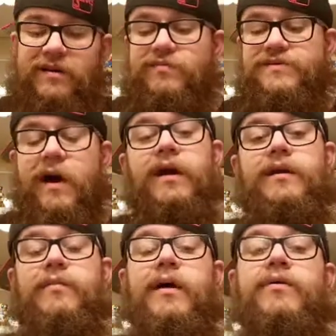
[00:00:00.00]
that I'm
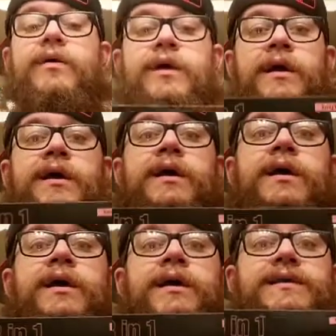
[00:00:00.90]
talking about
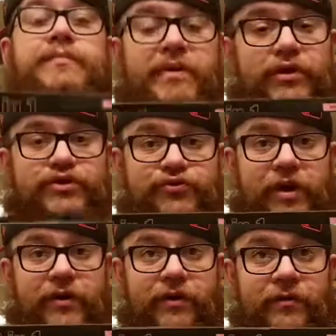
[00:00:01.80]
is a beard
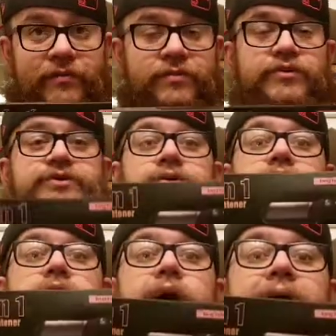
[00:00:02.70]
straightener.
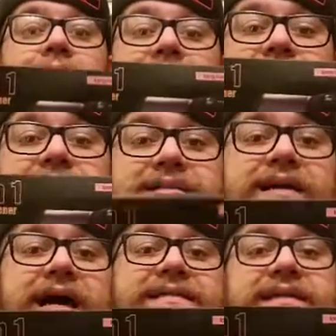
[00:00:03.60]
So I got this
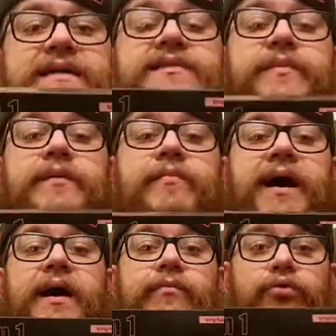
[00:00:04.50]
guy sent to me
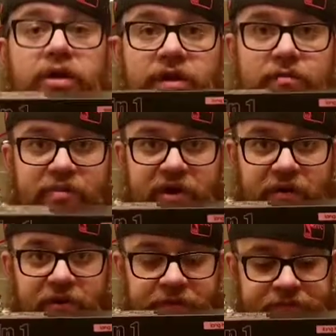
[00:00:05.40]
by Brooklyn
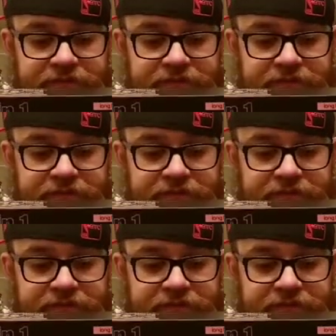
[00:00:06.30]
Beard.